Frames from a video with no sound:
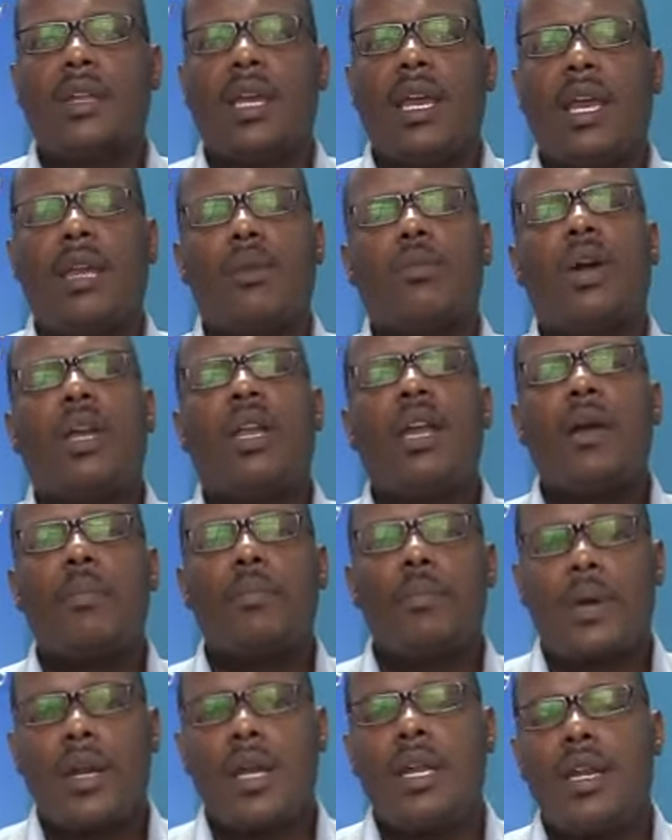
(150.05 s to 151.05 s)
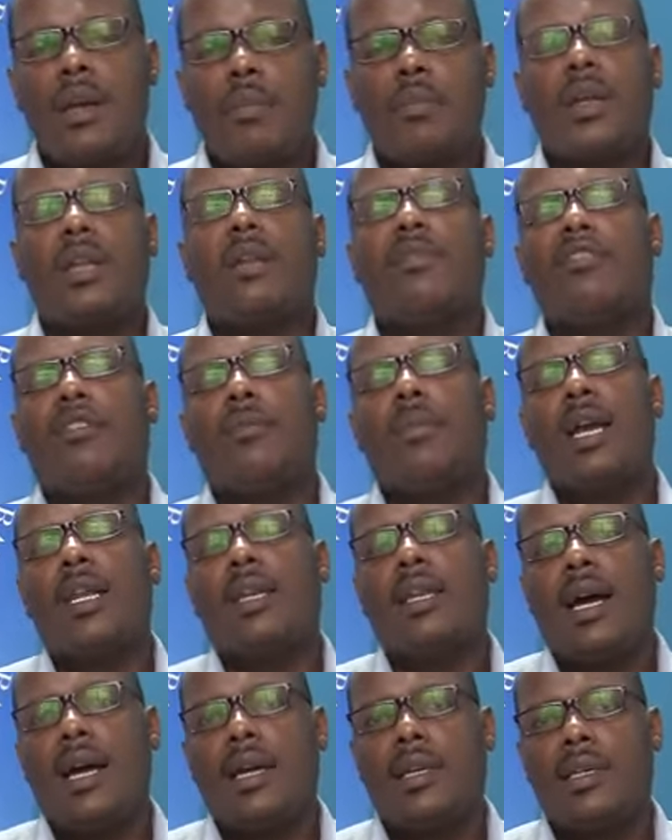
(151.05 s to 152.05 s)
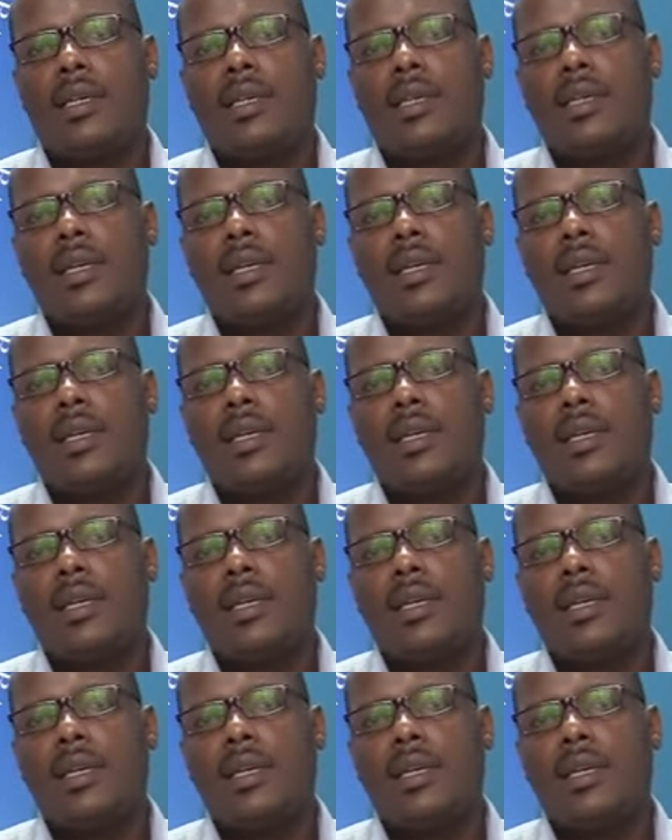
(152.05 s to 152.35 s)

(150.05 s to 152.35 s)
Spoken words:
And when I prayed for my dad.